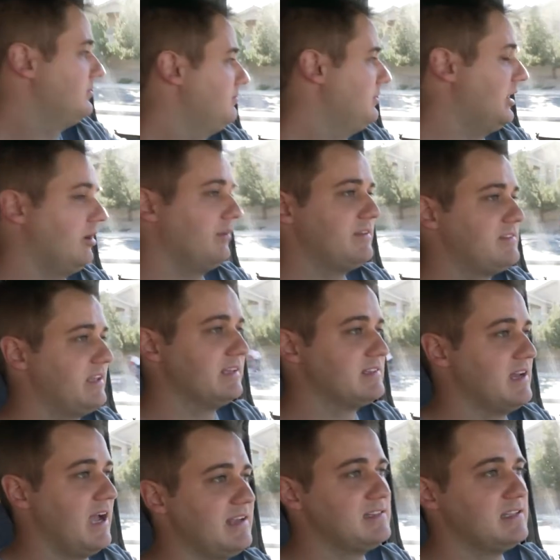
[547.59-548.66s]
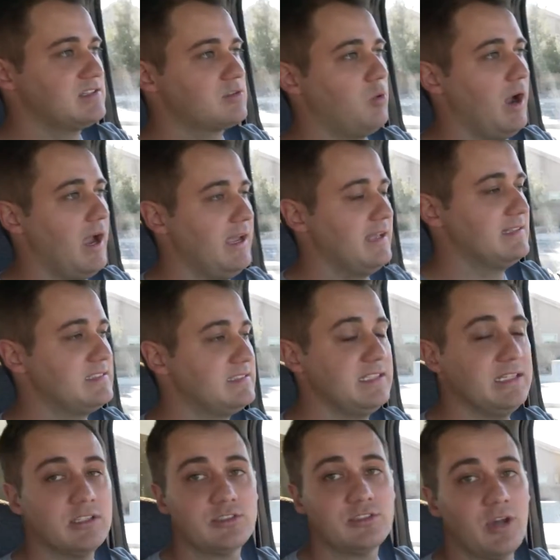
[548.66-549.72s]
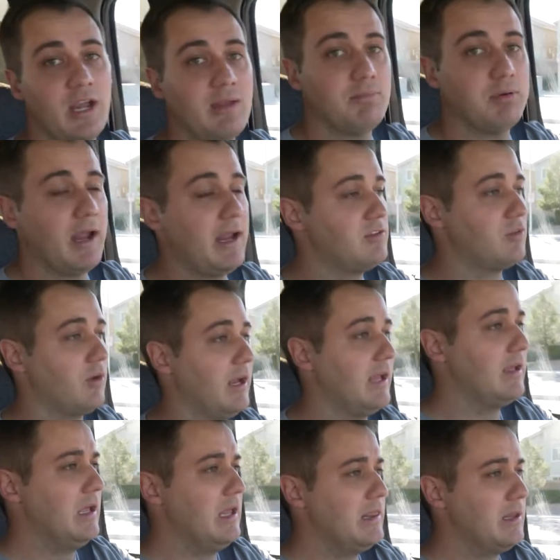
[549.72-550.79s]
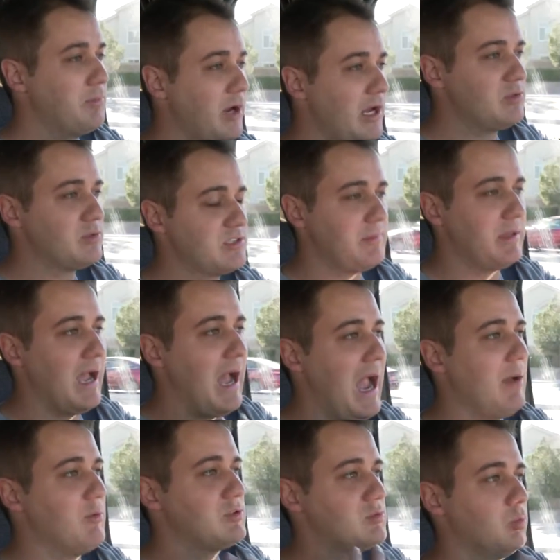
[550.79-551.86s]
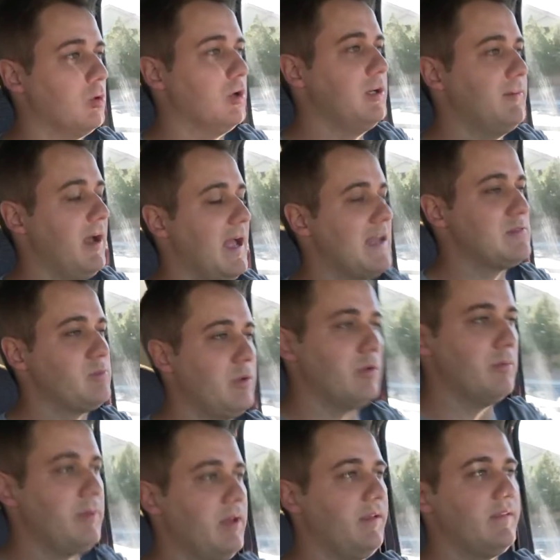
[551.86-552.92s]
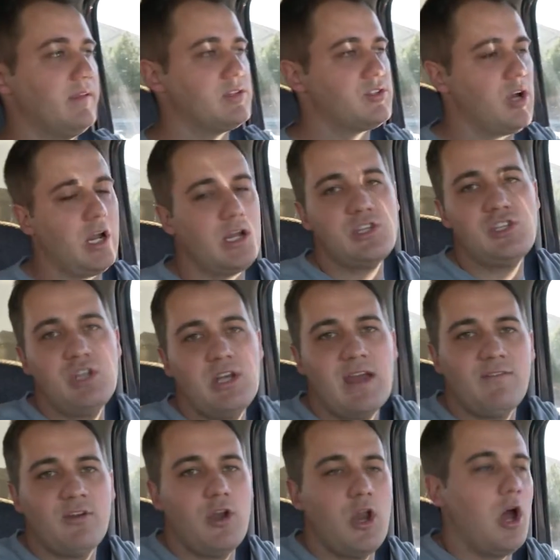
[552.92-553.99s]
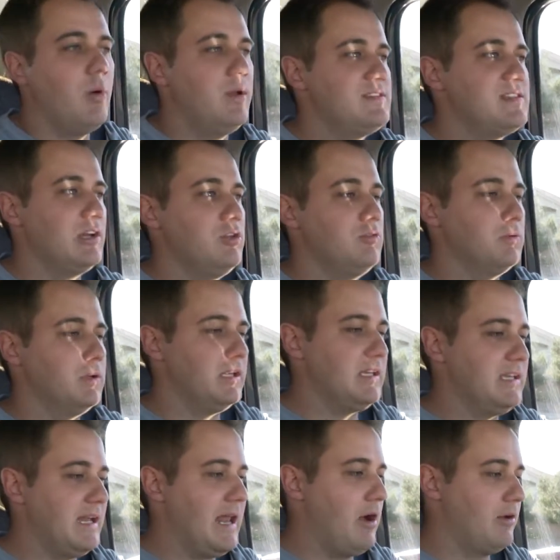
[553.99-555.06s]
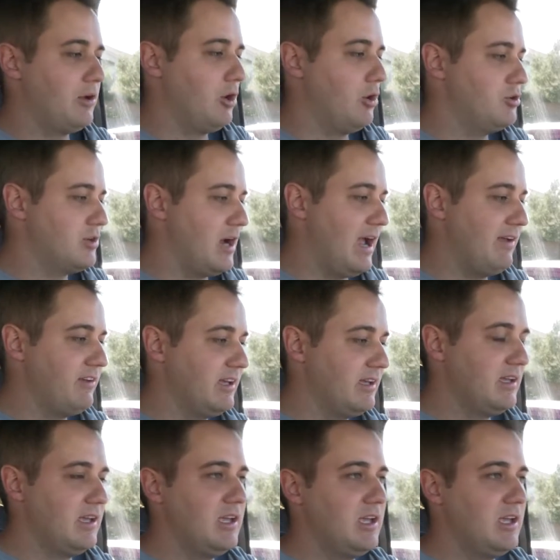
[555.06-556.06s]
you know, this thing is nice. It's quiet. It steers great. Brakes great. The brakes were something I was worried about as we were building this truck, because you never know until you really get out and go drive it.